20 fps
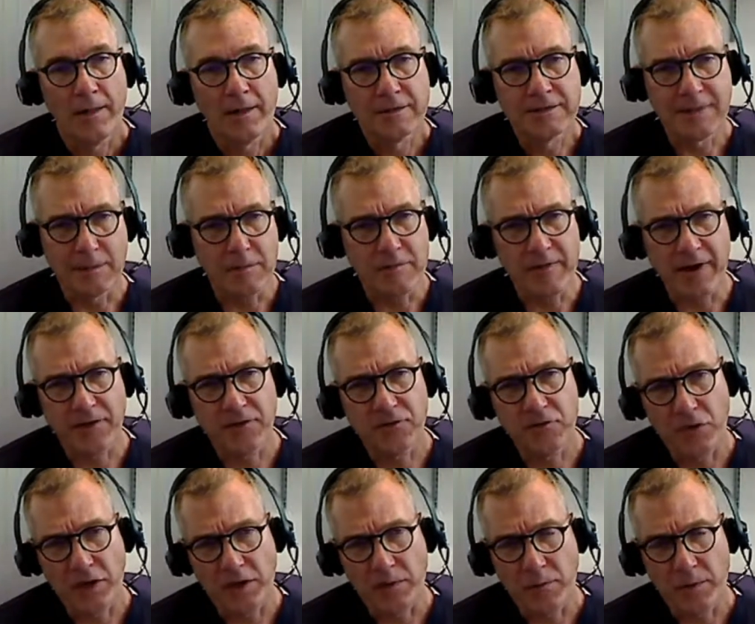some of our
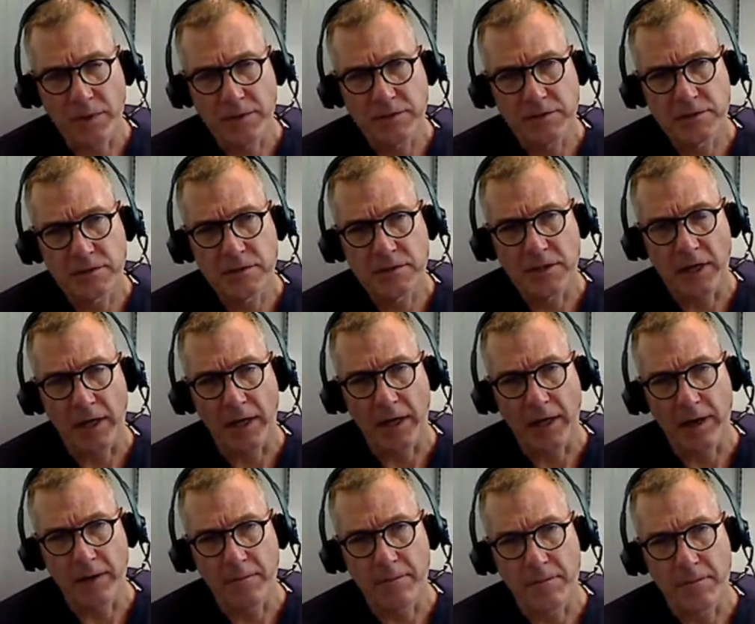treatments,
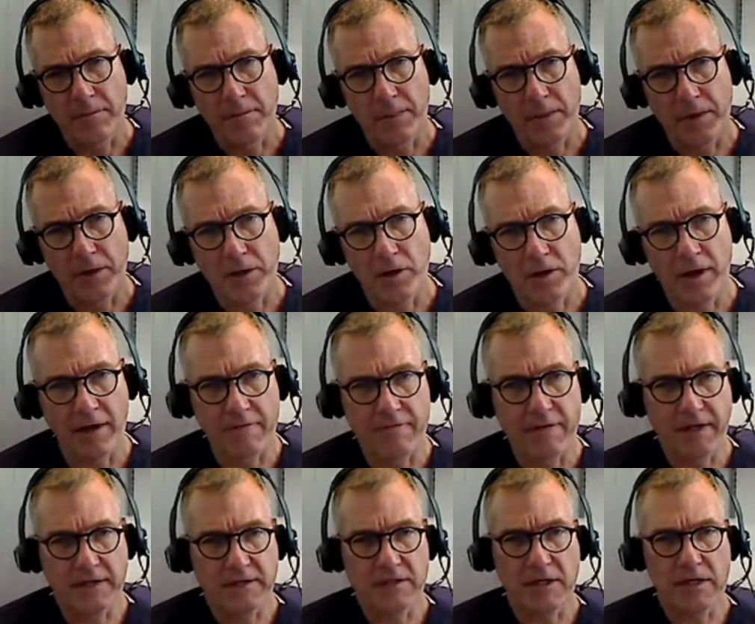um, you know, live
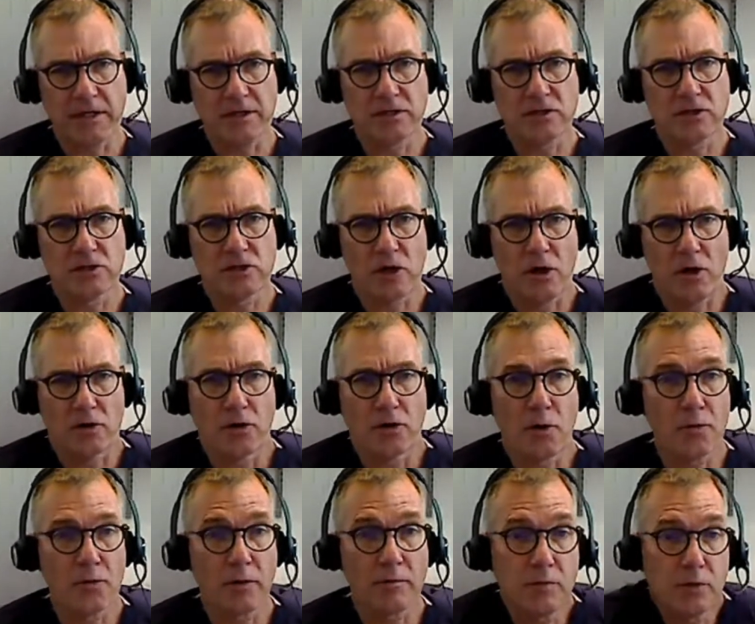vaccines are not a
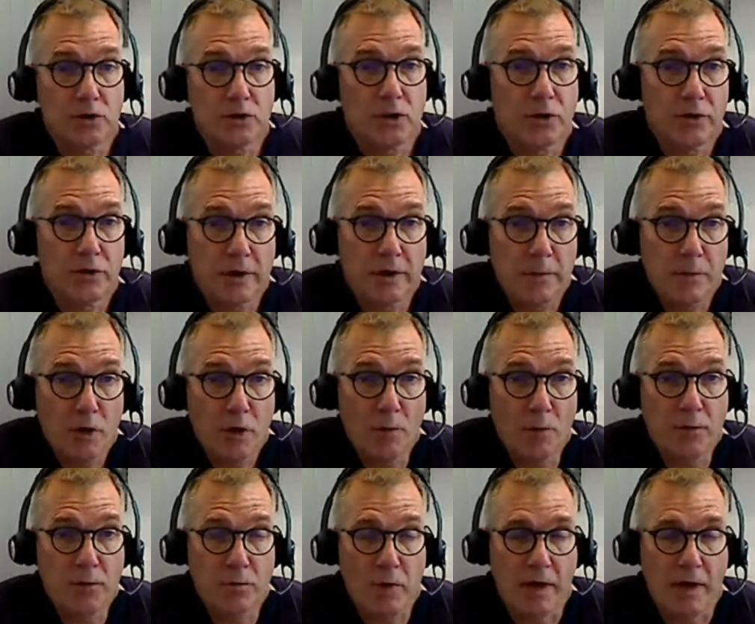problem because you're not
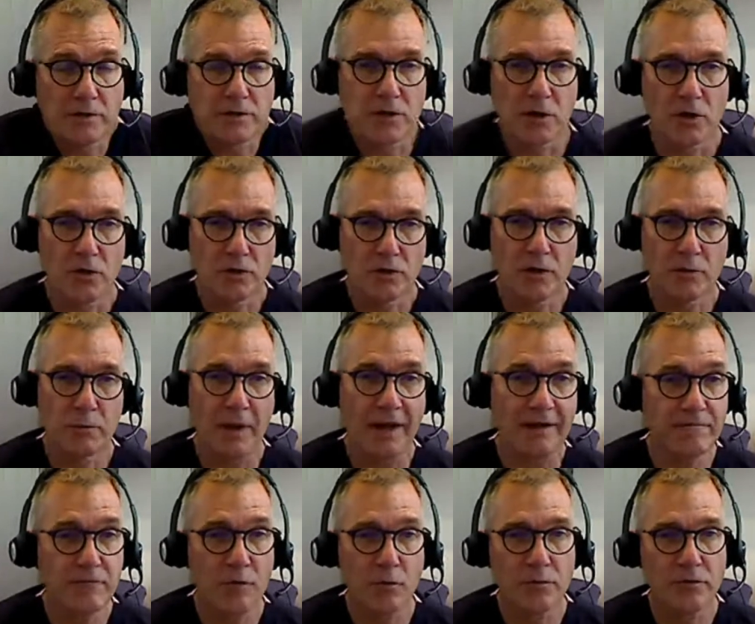immunocompromised. So the
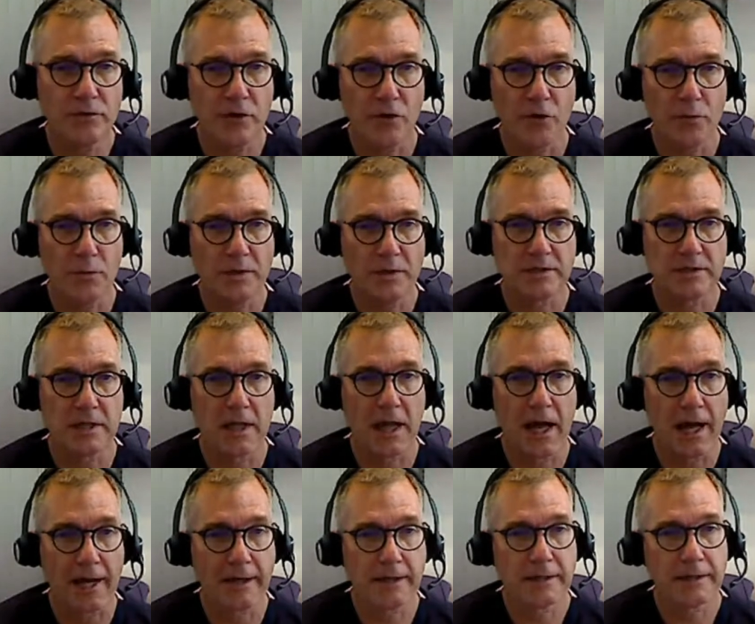platform therapies
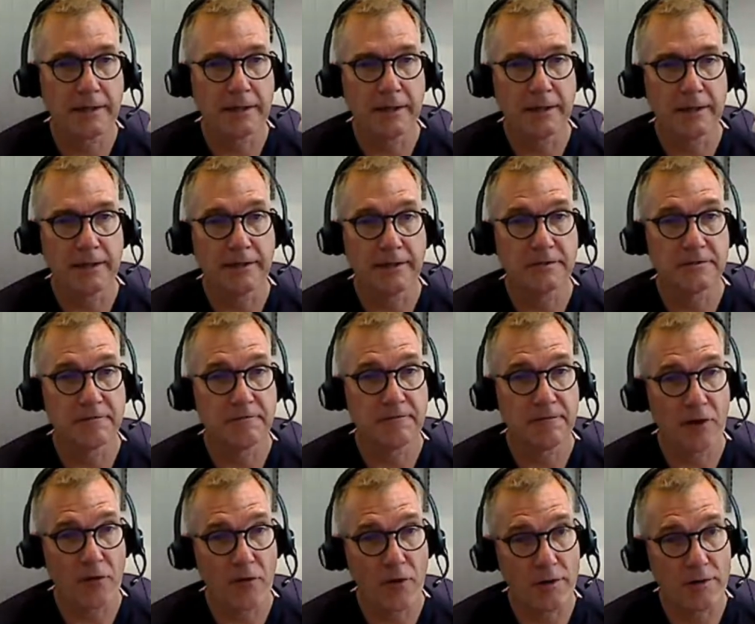like uh,
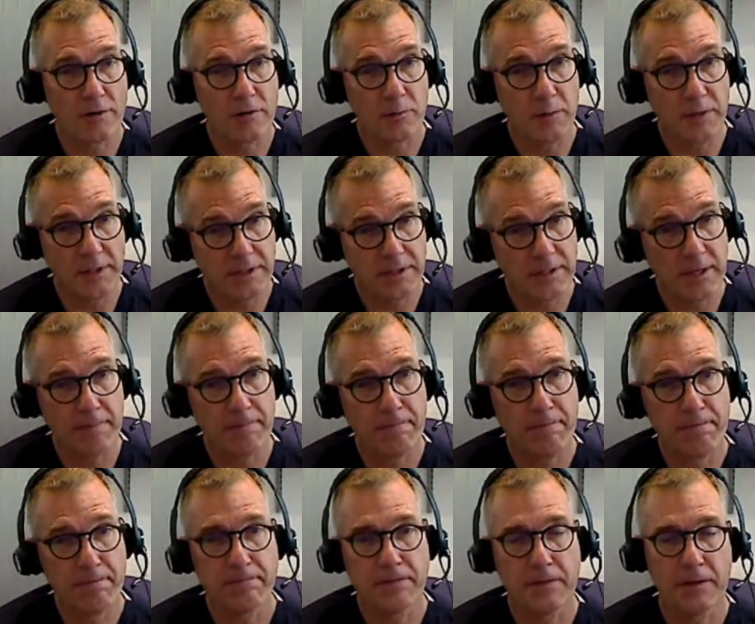interferon beta,
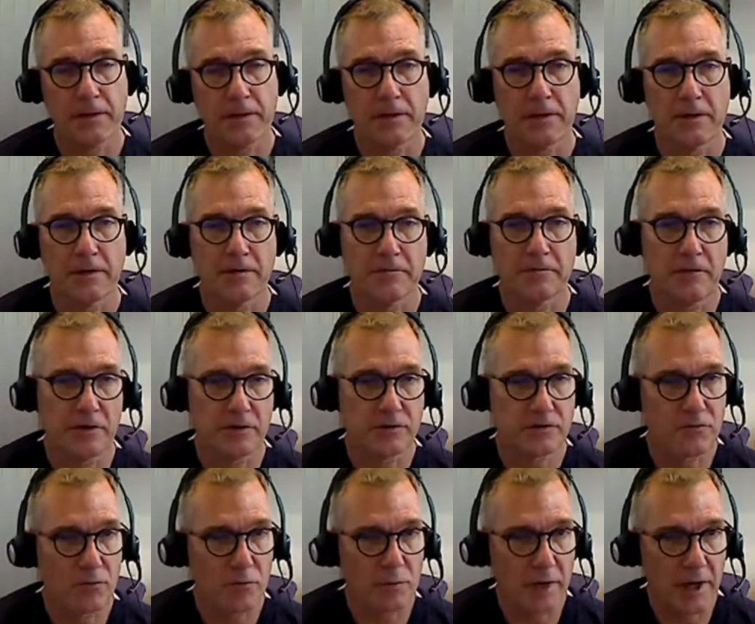uh, the various
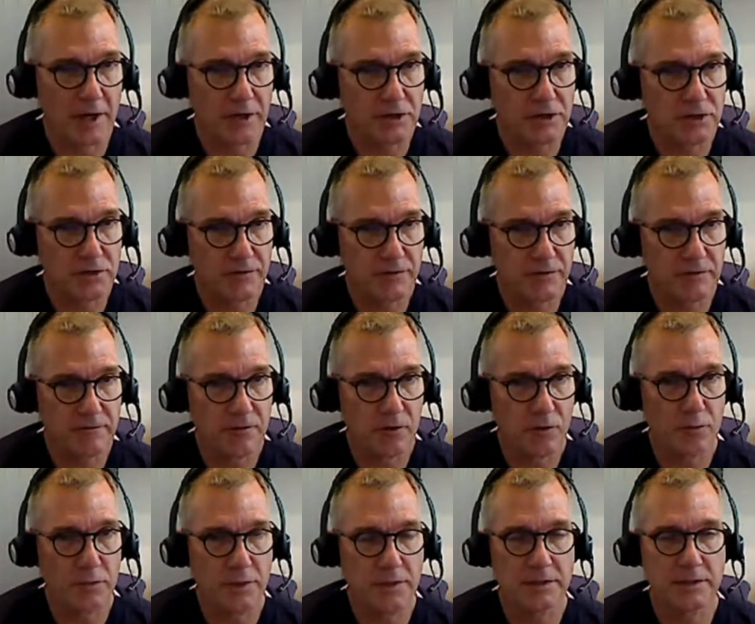formulations of
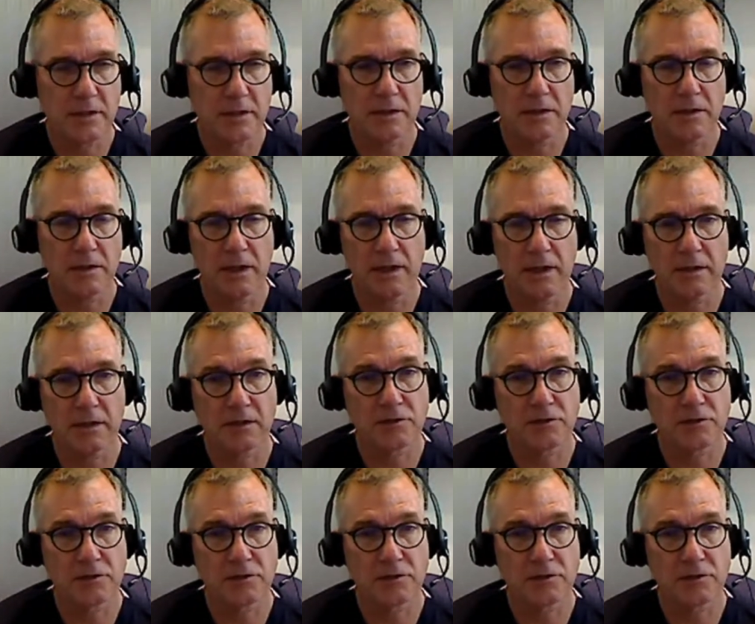interferon beta, and